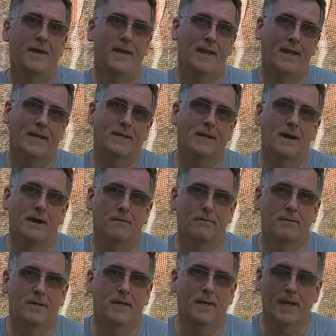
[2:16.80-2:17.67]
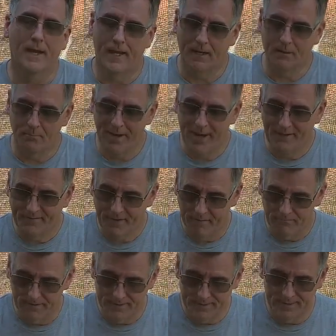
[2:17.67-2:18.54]
I got a hitting mat that
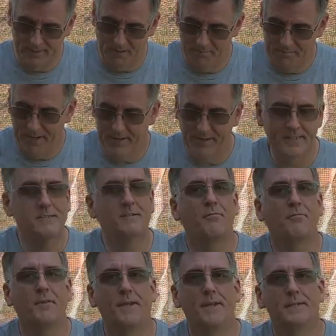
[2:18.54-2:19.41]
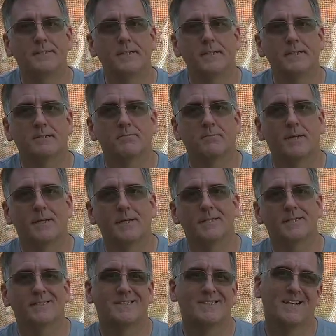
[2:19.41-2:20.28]
was about as thin as this one
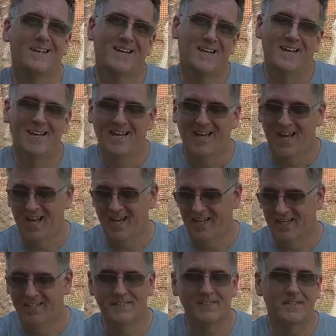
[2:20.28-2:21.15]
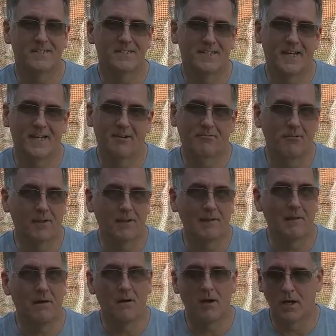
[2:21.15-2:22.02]
is. It didn't take really
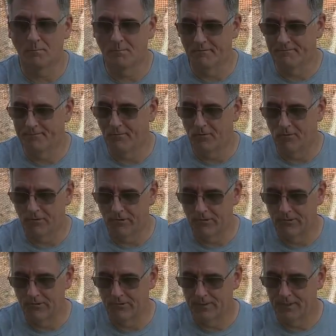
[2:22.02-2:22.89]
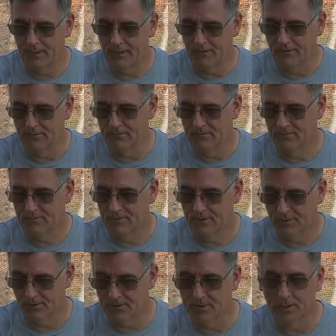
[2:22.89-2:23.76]
long before
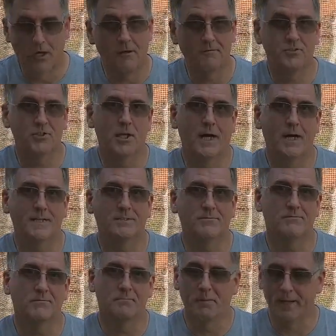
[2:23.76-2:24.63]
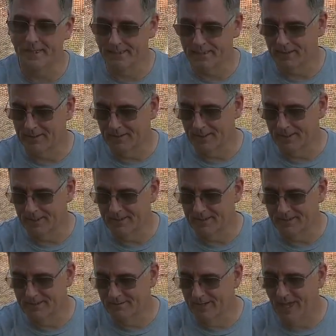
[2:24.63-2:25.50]
good golf shots would basically
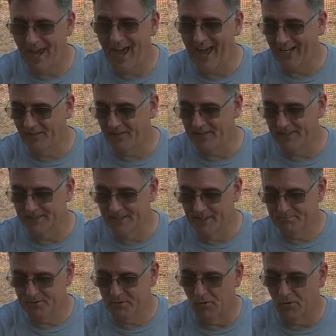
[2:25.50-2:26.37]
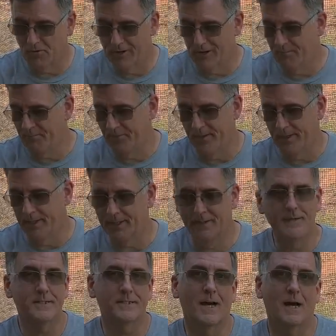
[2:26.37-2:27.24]
hack this up, tore up
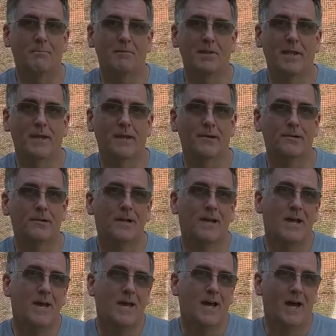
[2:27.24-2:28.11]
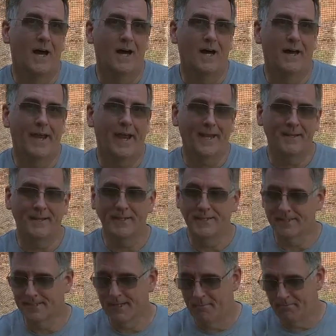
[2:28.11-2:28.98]
the top layer, and then
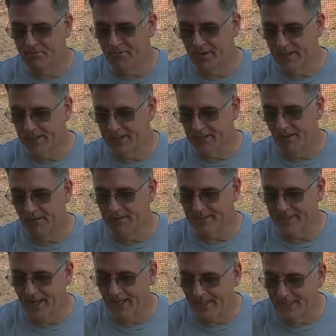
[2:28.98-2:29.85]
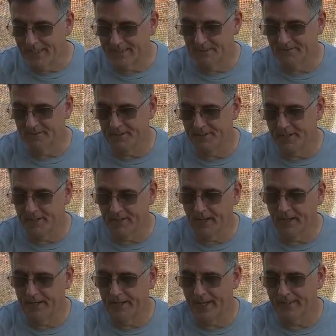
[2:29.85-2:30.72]
separated. There's adhesive in there
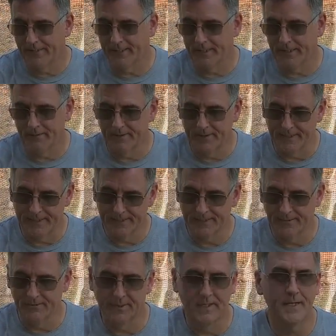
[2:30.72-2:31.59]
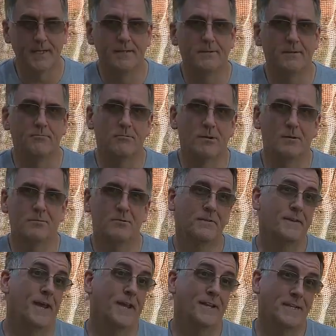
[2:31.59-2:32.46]
connecting this to the
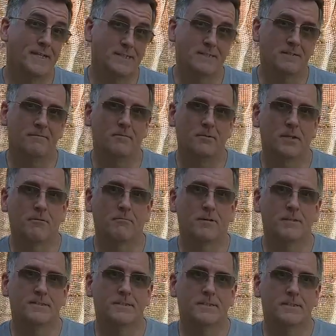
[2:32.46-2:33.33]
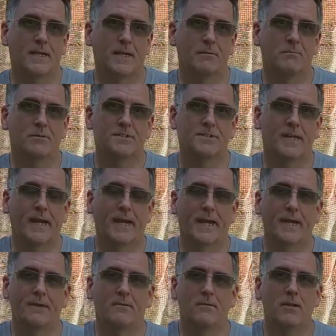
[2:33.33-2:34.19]
rubber. The adhesive really wasn't able to
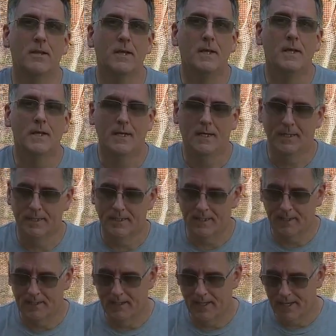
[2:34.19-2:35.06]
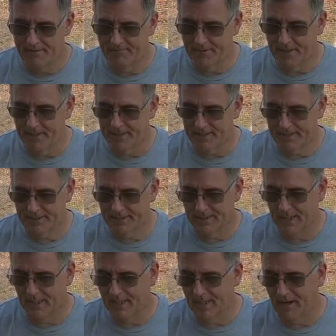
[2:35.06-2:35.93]
handle a lot of hits
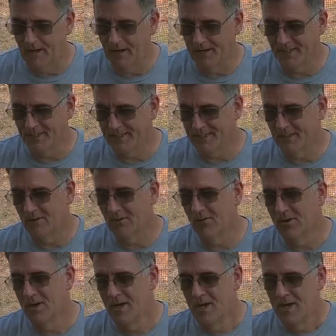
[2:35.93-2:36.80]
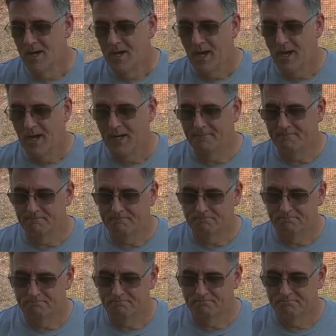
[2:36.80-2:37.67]
on it. So
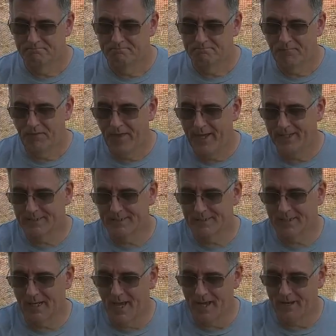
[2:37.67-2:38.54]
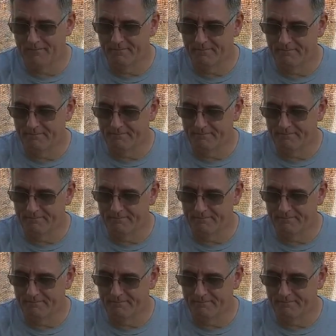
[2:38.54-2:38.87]
that's kind of